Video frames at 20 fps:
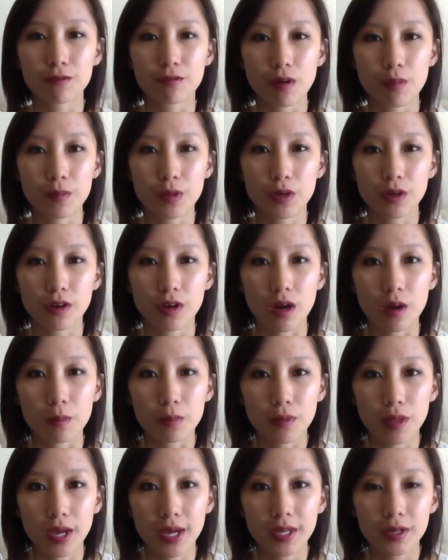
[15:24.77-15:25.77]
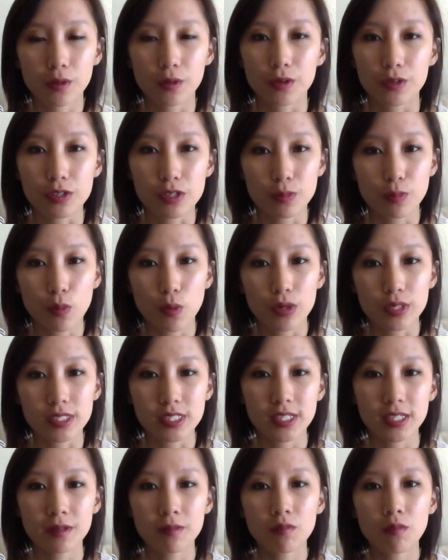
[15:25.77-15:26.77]
from your upline or your support
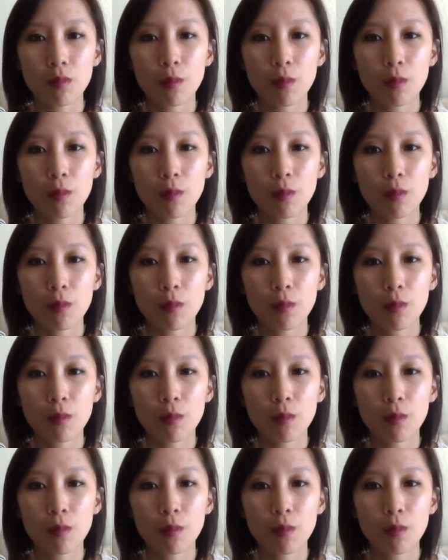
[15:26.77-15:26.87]
team,